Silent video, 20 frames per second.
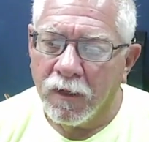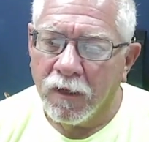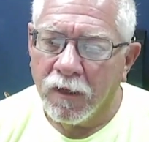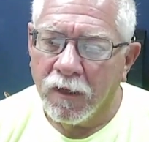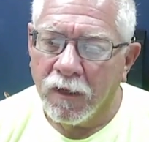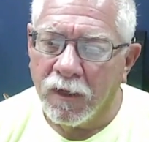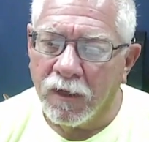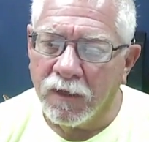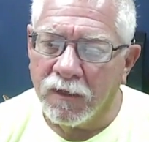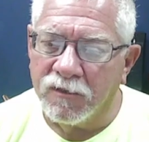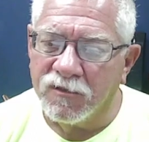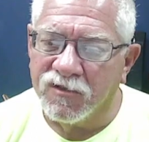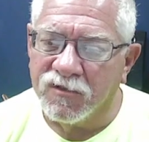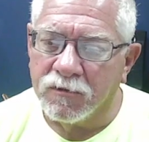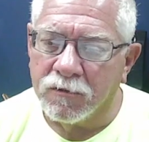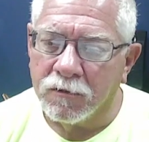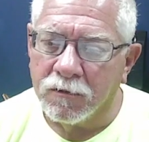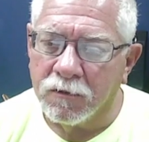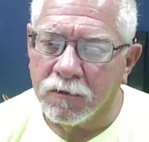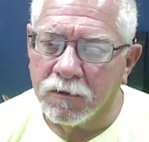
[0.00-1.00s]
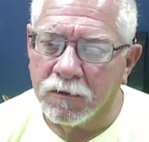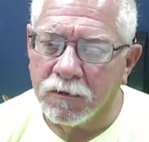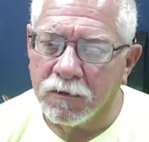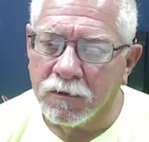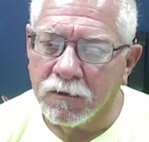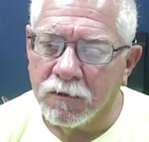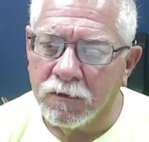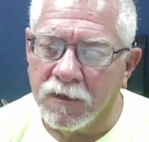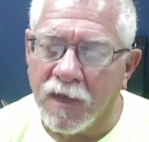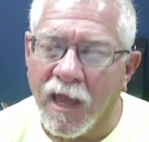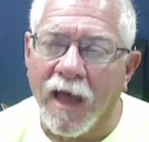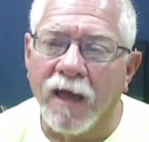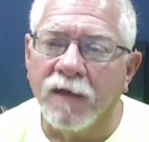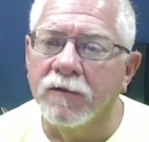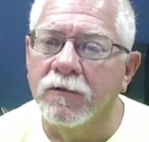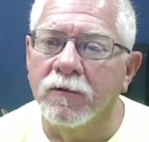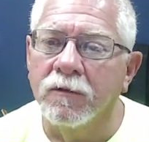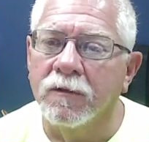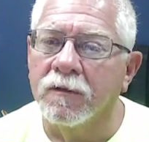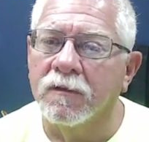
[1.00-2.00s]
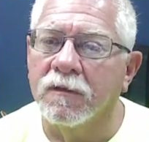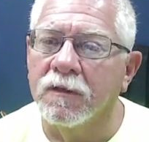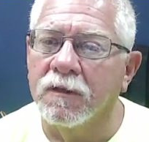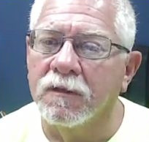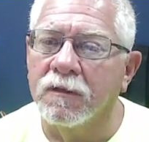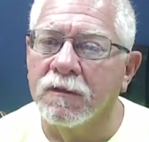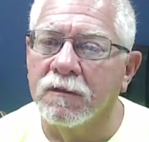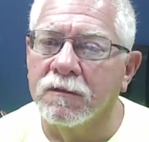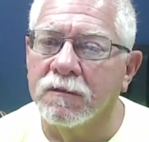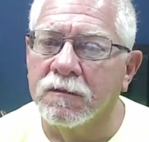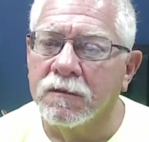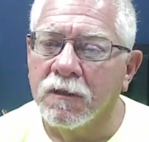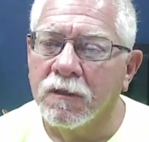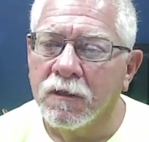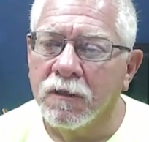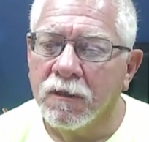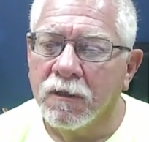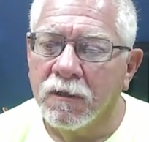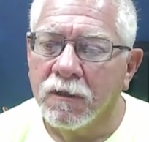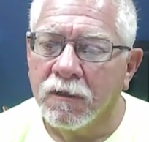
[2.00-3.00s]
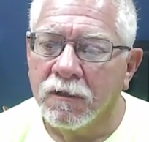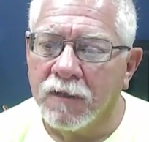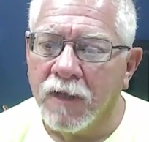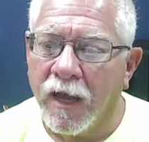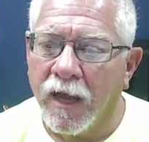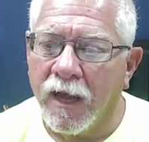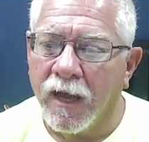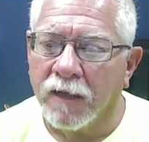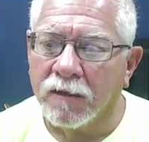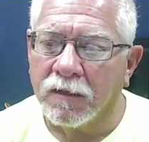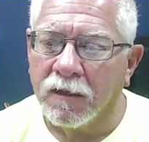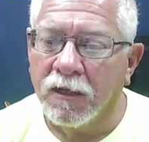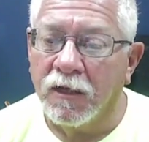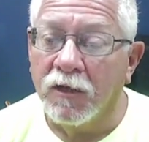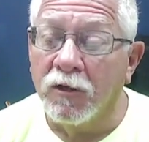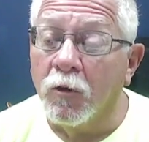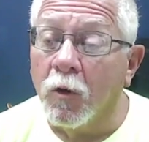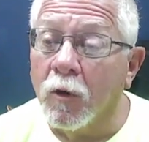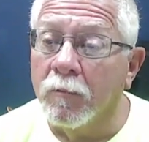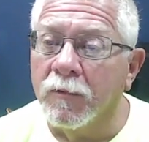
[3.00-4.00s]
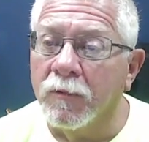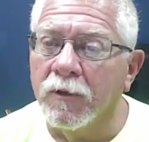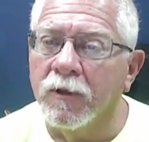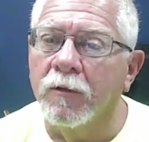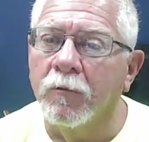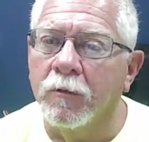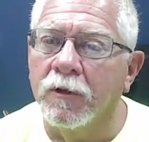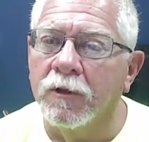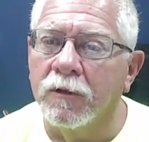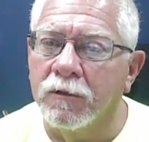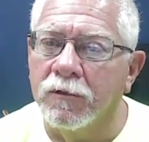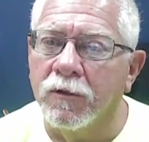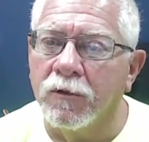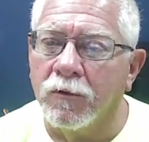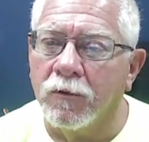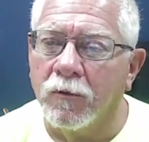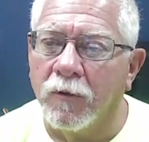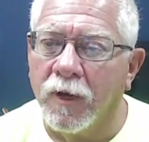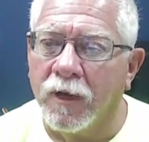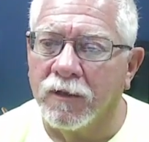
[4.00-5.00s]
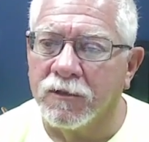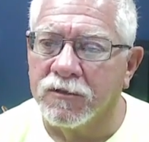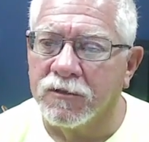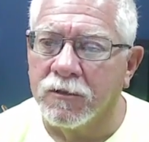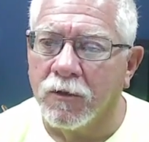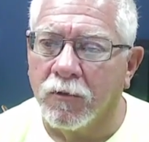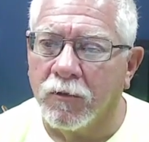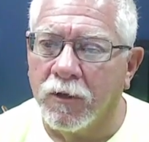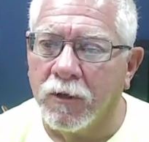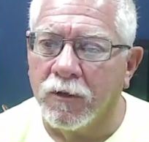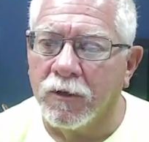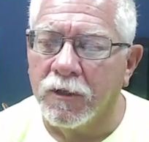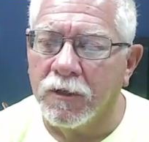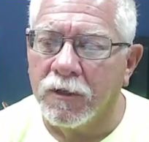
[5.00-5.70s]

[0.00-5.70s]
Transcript: he's now doing things that he normally wouldn't do. And so here he